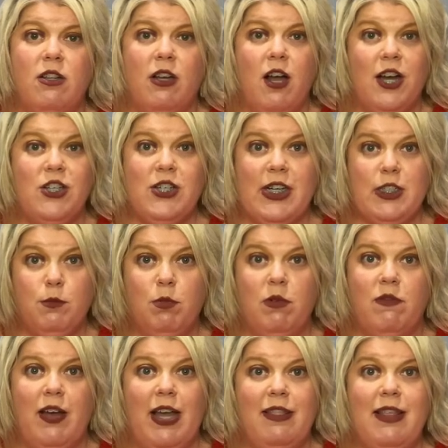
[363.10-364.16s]
the contract to
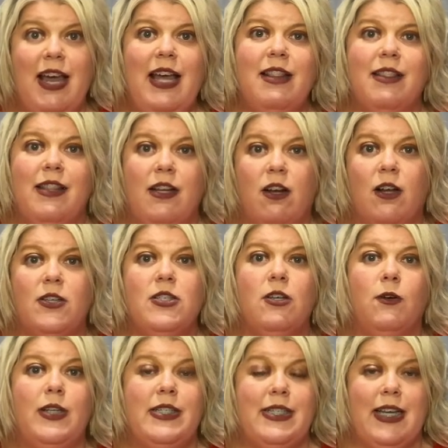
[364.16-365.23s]
provide that, then also
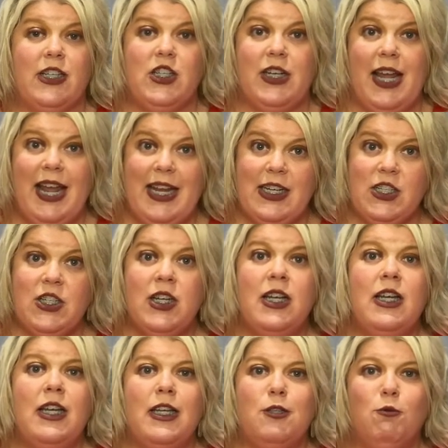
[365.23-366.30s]
in section H
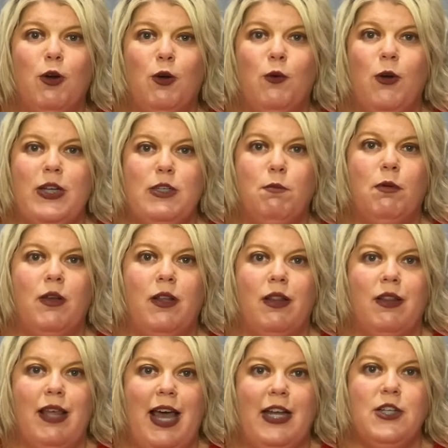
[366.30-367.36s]
is where we're going to put
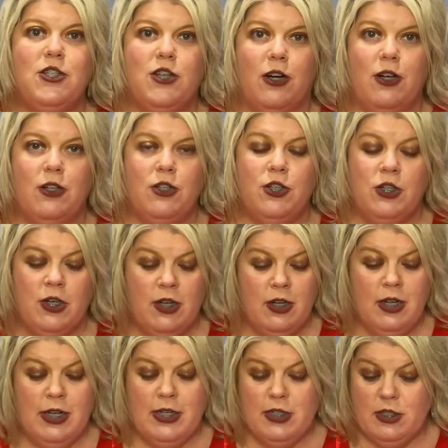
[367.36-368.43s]
that charge.
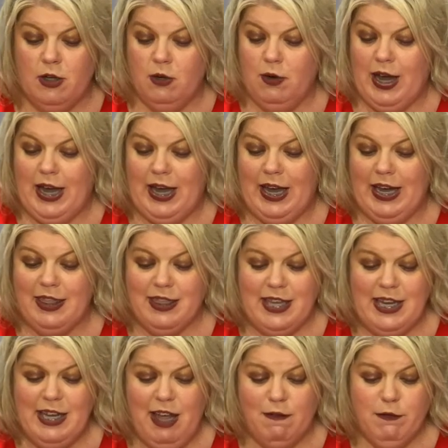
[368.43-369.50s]
So I
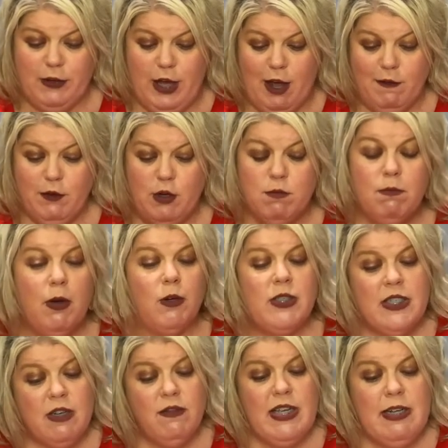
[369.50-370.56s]
think I've covered most
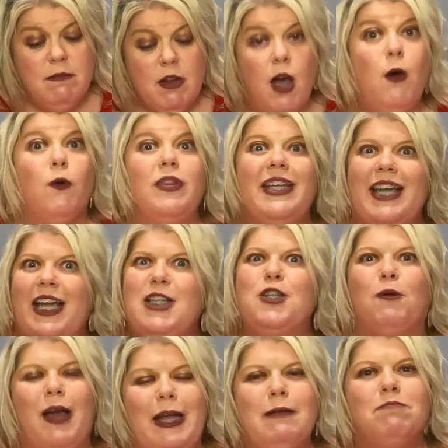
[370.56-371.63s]
of it. Oh, the
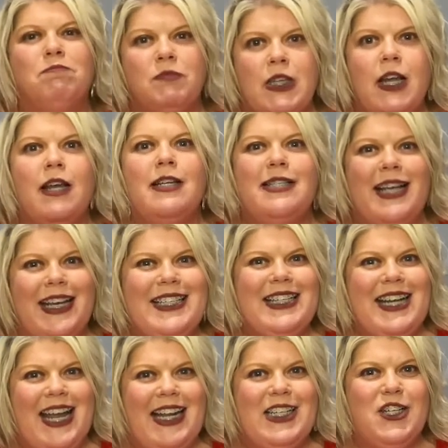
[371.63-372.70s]
HOA.
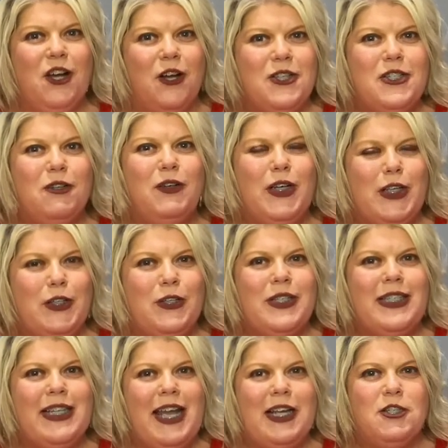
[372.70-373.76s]
Section H also includes
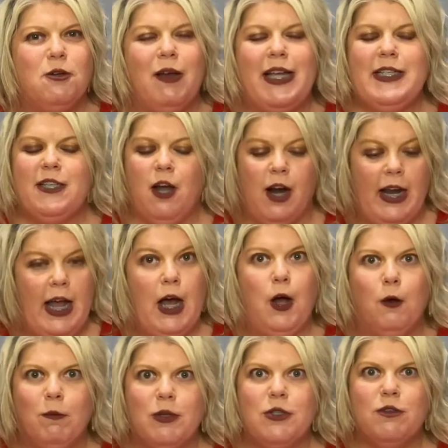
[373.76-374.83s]
the HOA. Sorry, I
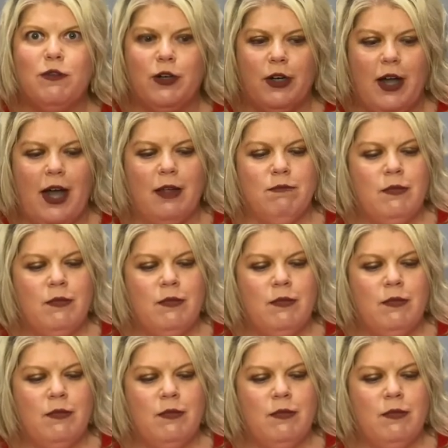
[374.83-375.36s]
almost forgot